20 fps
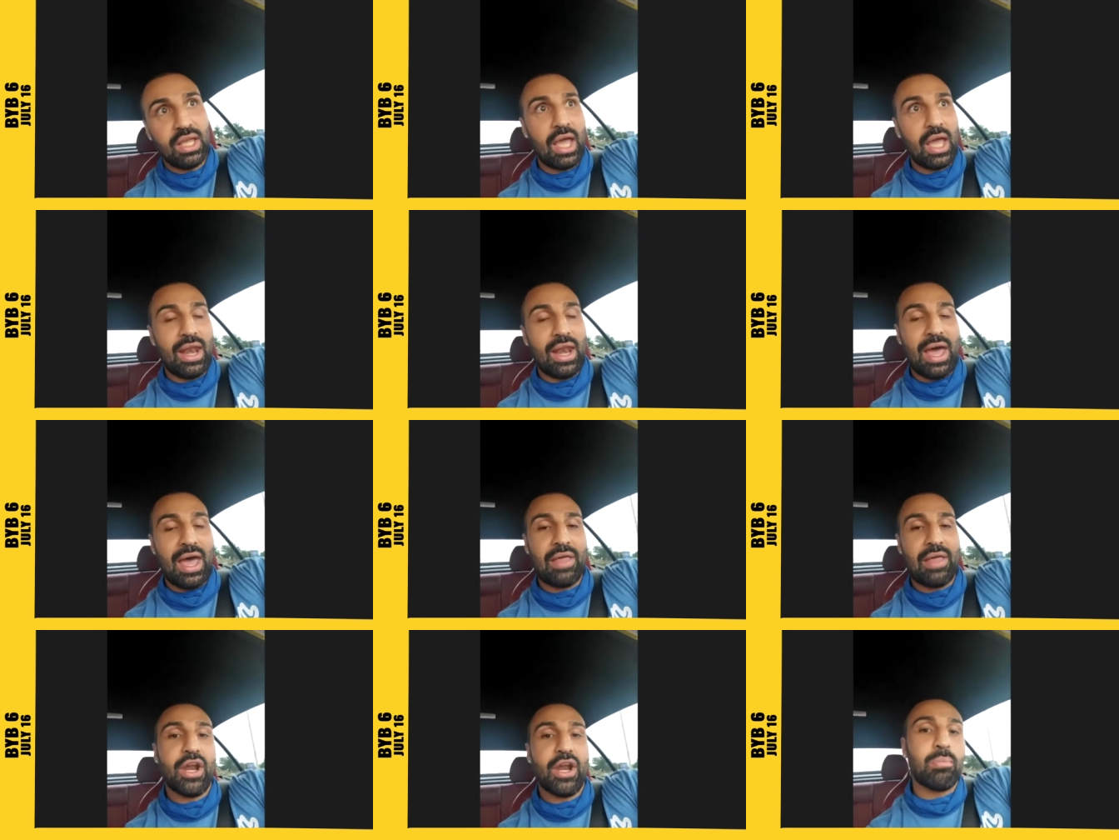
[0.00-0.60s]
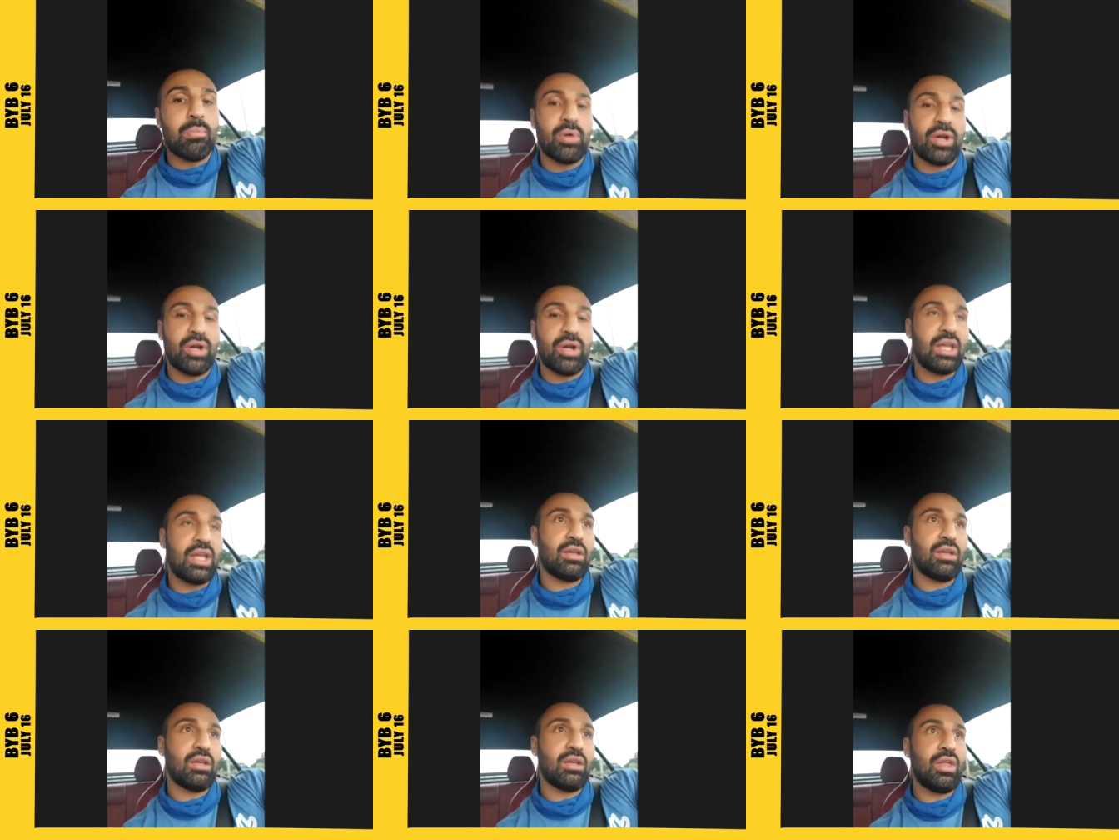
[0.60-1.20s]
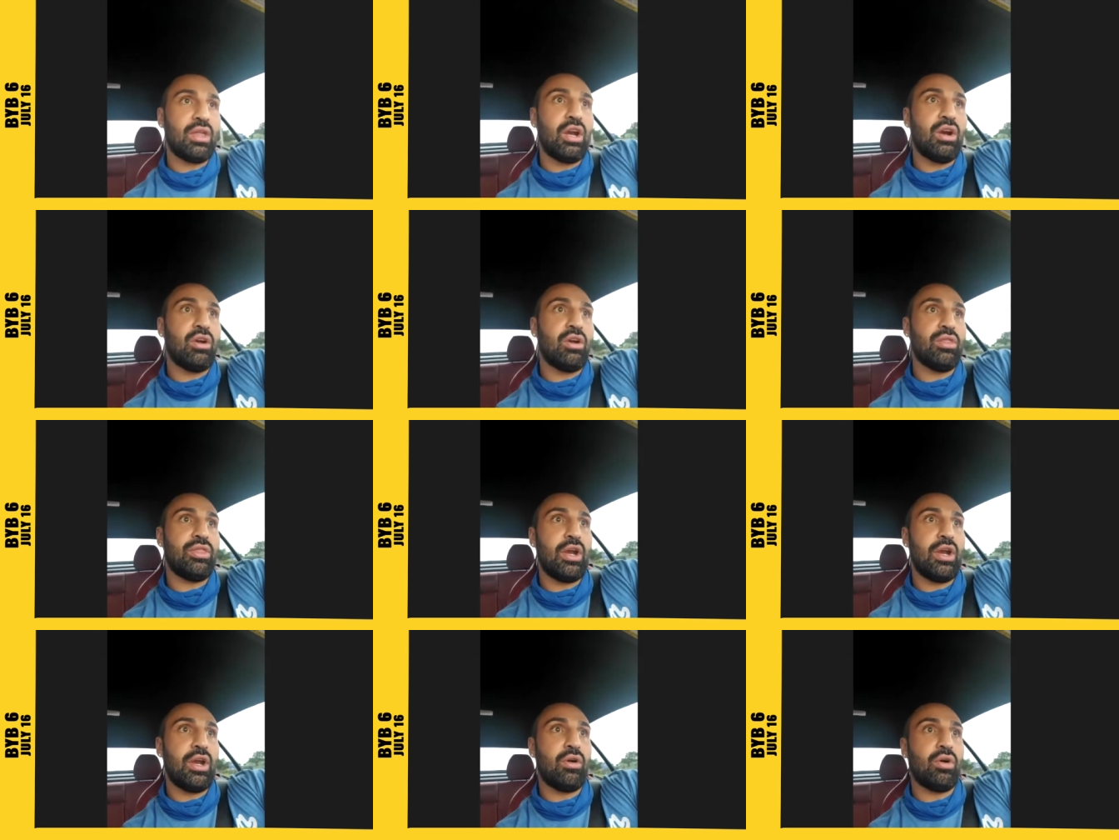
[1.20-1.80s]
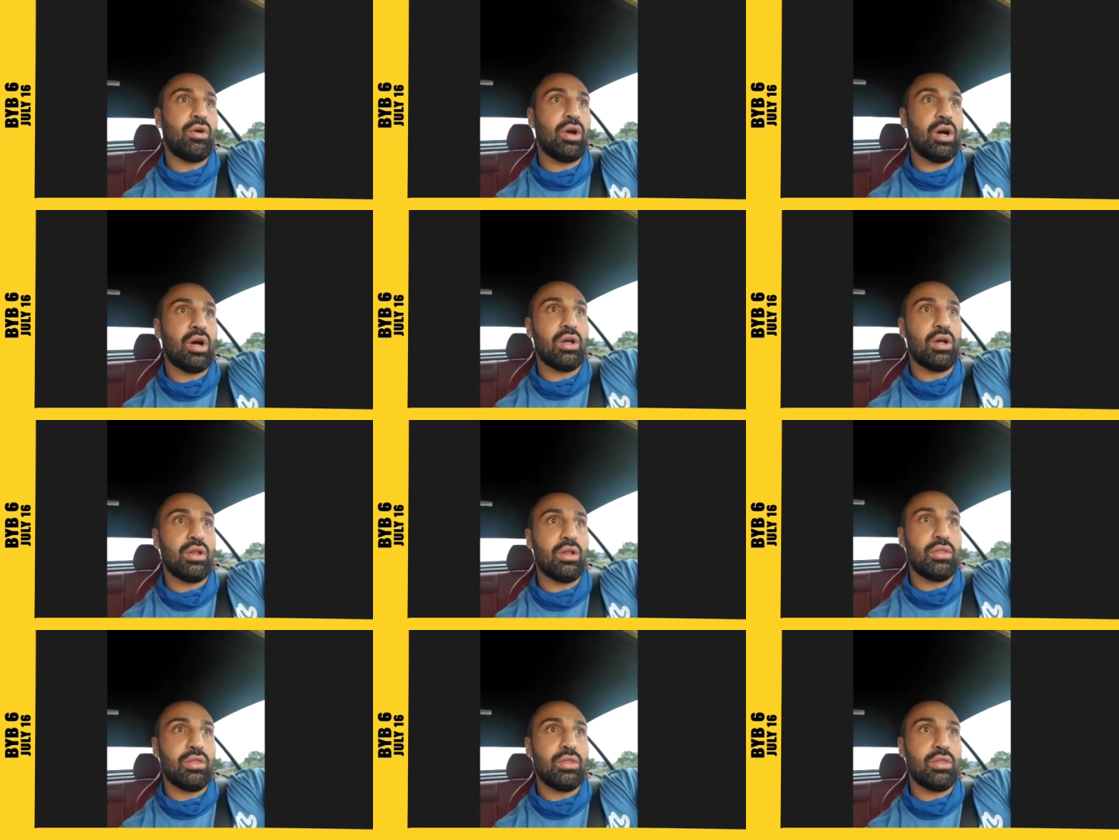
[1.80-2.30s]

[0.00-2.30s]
and now they're bringing their their uh,